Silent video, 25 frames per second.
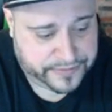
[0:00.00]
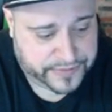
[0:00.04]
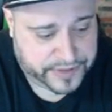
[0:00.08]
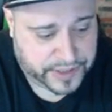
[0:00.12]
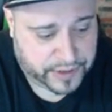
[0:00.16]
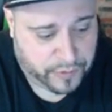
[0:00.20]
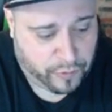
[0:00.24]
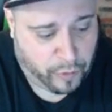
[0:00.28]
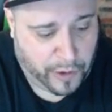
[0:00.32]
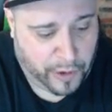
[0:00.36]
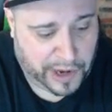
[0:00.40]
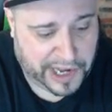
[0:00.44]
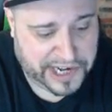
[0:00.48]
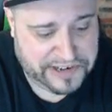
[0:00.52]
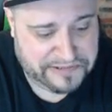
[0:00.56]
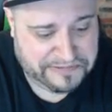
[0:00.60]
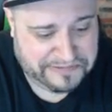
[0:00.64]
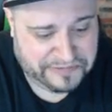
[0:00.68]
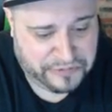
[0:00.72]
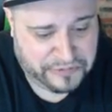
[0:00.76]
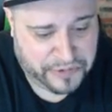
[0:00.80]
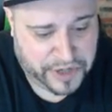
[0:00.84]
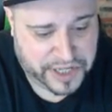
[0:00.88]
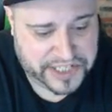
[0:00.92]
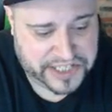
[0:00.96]

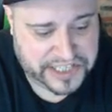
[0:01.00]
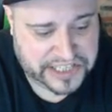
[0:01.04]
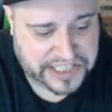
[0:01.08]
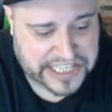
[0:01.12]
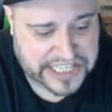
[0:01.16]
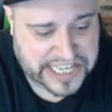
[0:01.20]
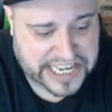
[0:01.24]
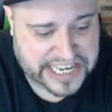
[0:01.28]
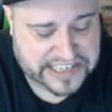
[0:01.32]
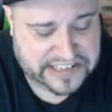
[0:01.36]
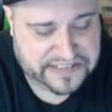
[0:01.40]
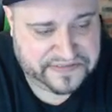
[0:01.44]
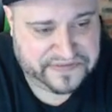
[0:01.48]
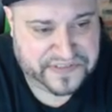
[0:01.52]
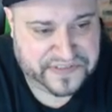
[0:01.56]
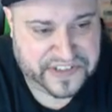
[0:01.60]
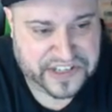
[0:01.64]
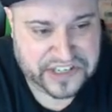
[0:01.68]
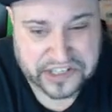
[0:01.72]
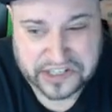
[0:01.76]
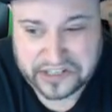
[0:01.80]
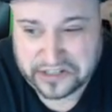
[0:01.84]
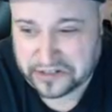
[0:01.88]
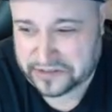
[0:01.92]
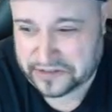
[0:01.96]
one one lead
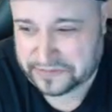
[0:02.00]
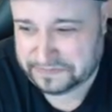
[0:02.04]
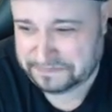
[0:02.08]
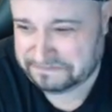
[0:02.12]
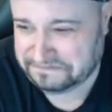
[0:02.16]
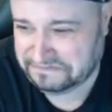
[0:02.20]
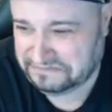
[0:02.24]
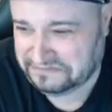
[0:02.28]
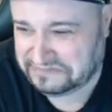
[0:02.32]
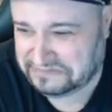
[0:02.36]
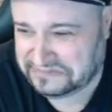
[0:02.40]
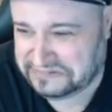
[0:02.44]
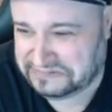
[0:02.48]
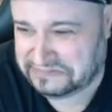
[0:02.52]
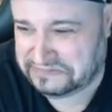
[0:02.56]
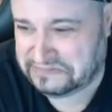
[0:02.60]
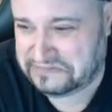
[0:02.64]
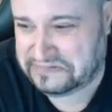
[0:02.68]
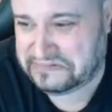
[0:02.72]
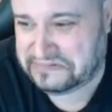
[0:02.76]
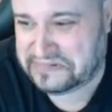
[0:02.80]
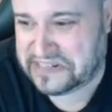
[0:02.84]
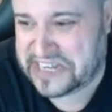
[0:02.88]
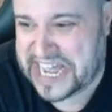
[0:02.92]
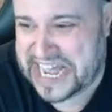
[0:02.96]
vehicle,
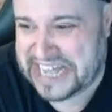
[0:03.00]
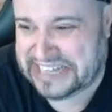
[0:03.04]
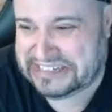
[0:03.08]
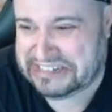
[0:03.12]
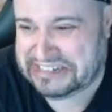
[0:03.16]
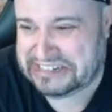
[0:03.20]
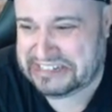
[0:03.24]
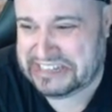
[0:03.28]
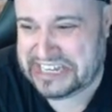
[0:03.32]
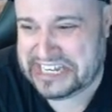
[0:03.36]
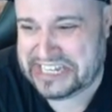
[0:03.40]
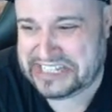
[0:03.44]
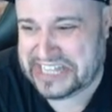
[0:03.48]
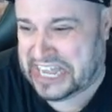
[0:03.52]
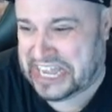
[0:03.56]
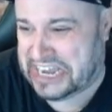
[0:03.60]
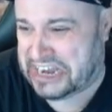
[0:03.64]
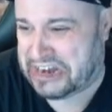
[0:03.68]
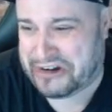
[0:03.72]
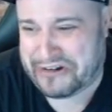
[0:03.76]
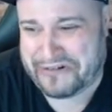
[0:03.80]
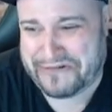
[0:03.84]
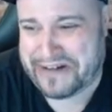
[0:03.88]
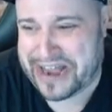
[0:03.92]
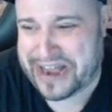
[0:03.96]
gasoline like
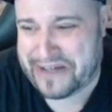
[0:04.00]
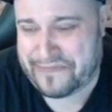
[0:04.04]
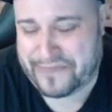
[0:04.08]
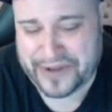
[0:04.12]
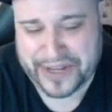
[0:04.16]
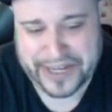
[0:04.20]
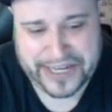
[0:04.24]
crap,